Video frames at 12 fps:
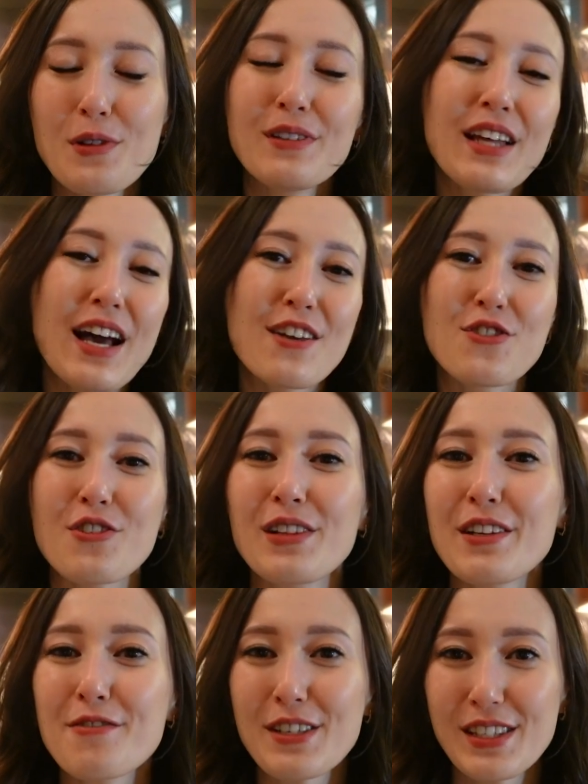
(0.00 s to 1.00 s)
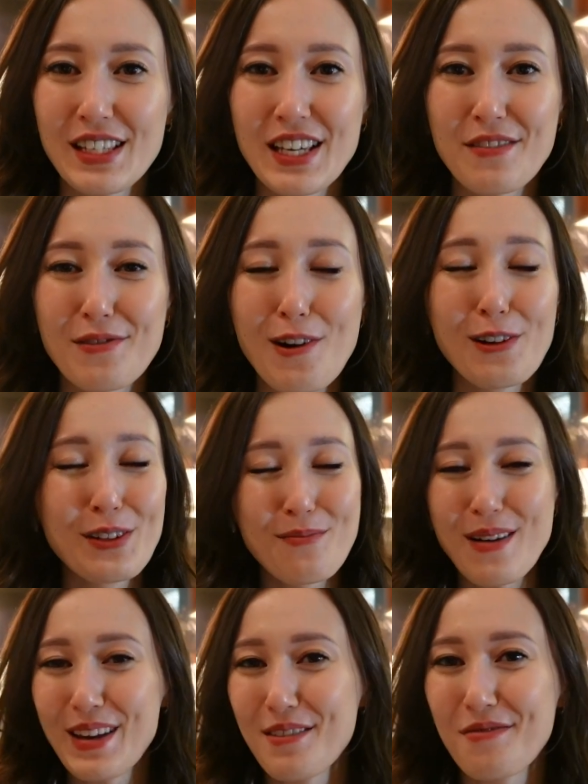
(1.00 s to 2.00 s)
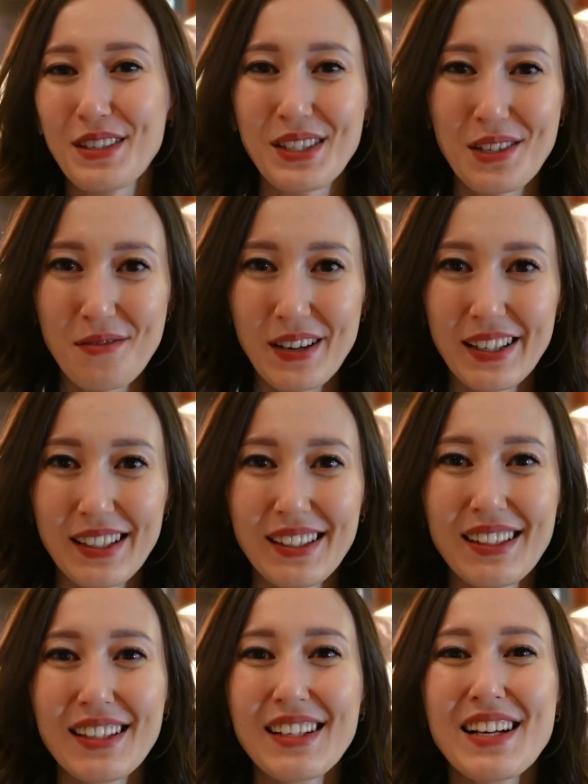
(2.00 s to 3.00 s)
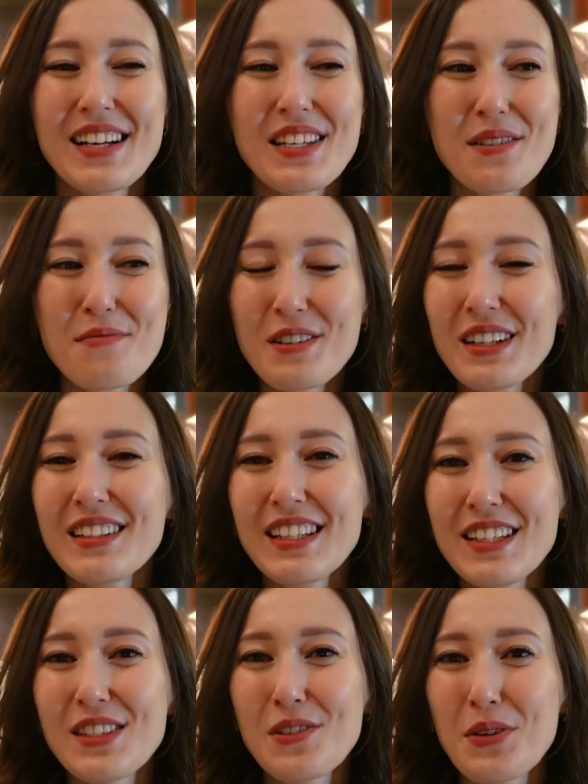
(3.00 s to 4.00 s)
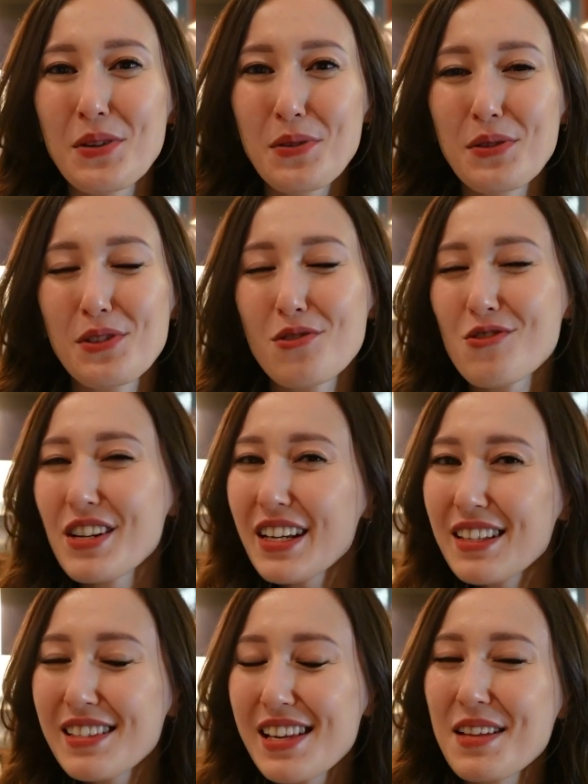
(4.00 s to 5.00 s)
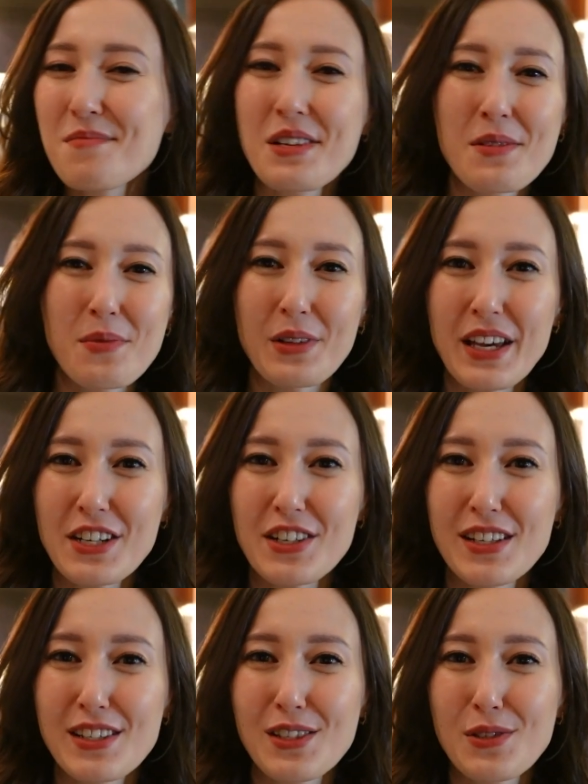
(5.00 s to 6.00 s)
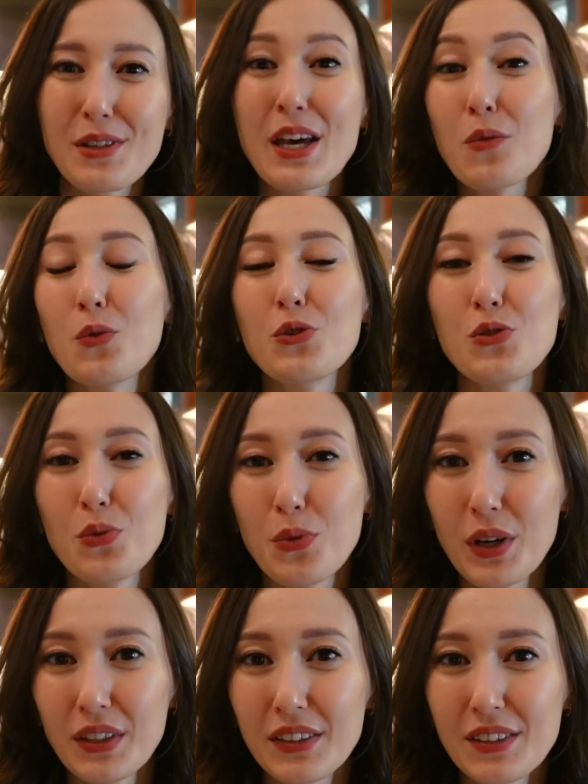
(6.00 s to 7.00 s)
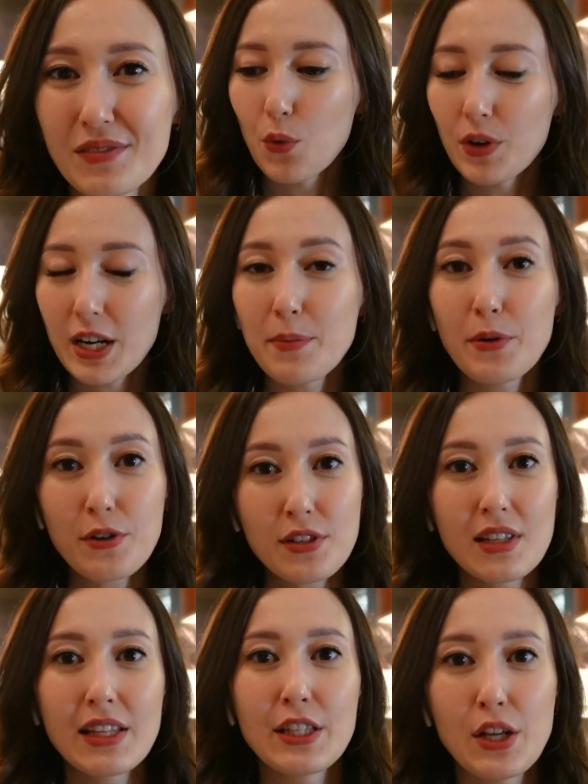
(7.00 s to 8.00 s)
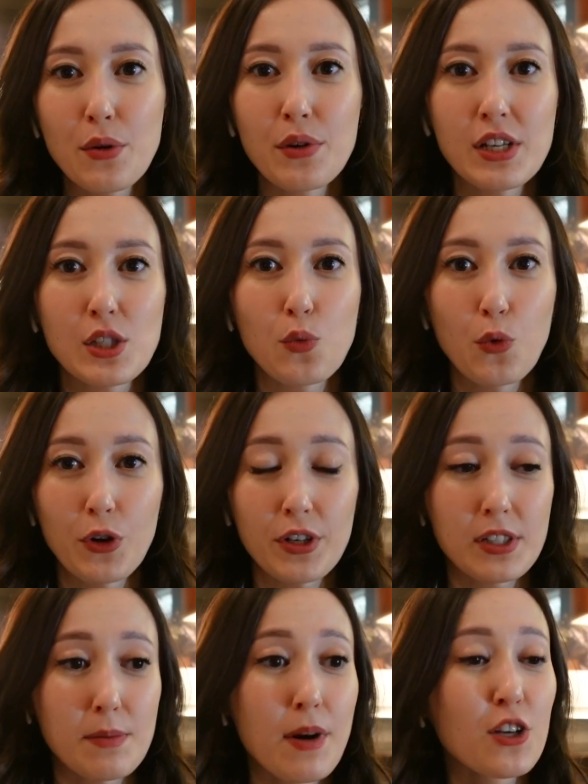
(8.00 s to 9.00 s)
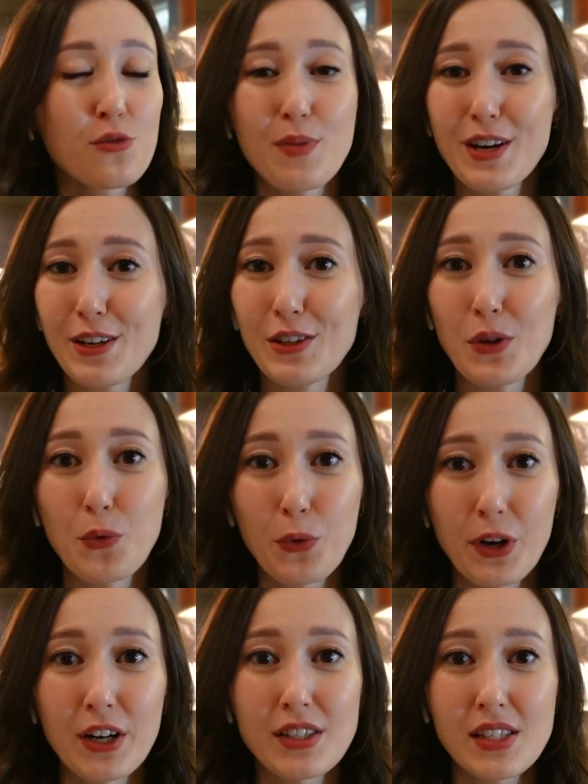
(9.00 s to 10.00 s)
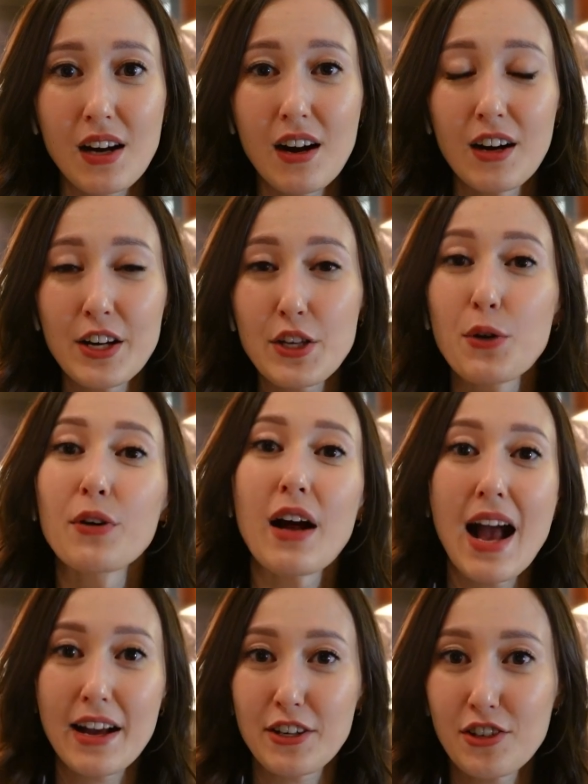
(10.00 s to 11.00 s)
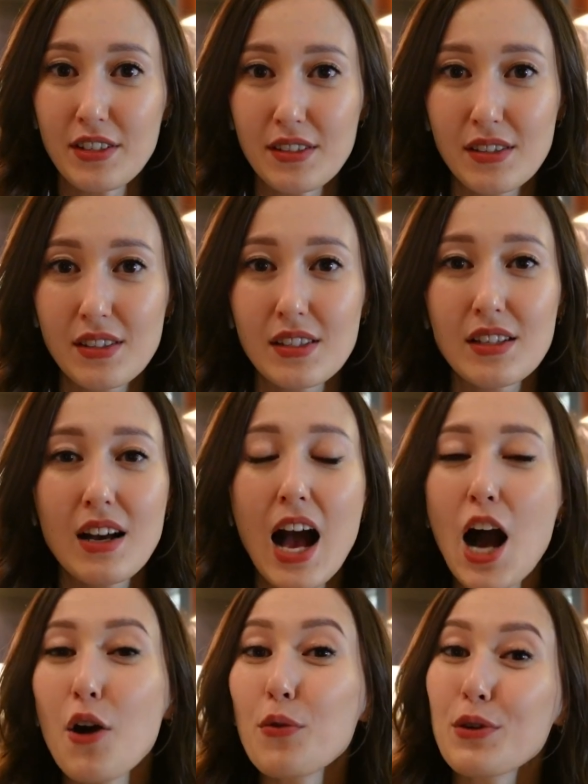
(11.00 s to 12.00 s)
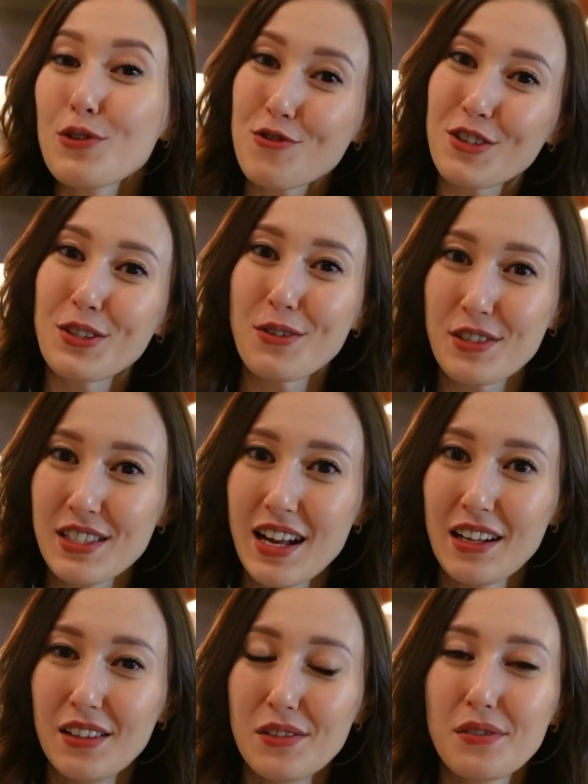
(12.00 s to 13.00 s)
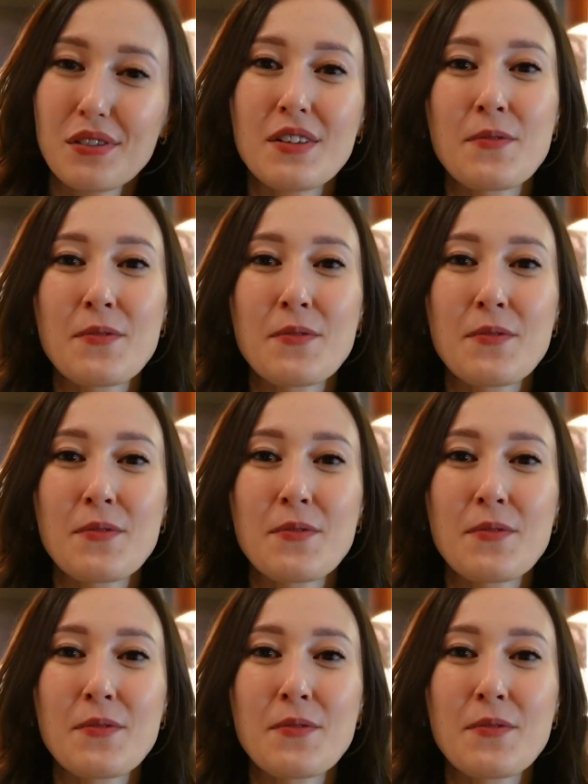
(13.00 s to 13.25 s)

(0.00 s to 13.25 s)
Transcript: will naturally receive all the benefits of it. You wouldn't need to use tricks and manipulations to get what you want. What I personally noticed works much better than words are your actions, how you treat yourself.